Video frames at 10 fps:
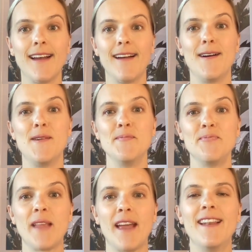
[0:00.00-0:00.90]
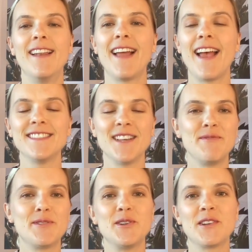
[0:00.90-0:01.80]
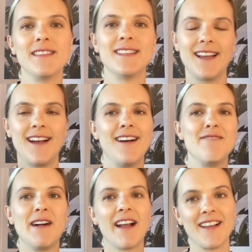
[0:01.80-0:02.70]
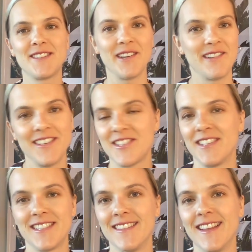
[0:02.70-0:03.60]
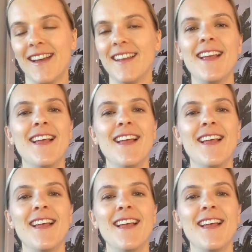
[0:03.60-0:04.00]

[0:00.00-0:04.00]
As I'm talking this out, I'm like, I totally should have done that.